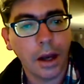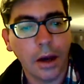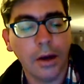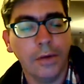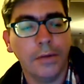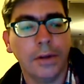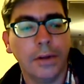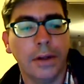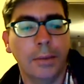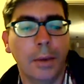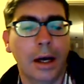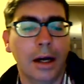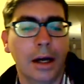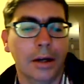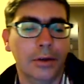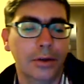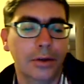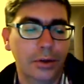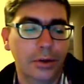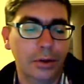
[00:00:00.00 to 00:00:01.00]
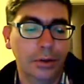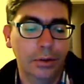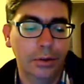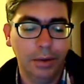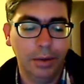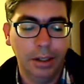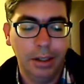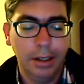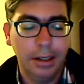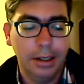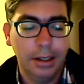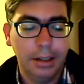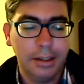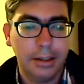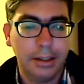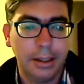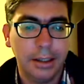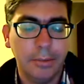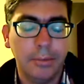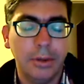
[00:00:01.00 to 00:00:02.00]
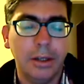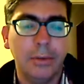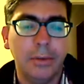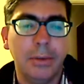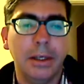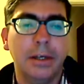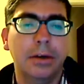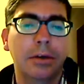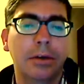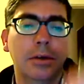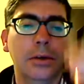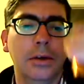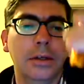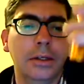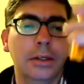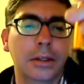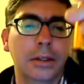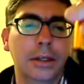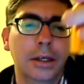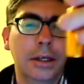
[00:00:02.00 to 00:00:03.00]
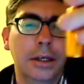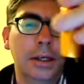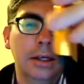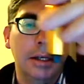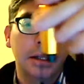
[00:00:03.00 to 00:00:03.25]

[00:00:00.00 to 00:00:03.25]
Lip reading: over the Mark II, simply because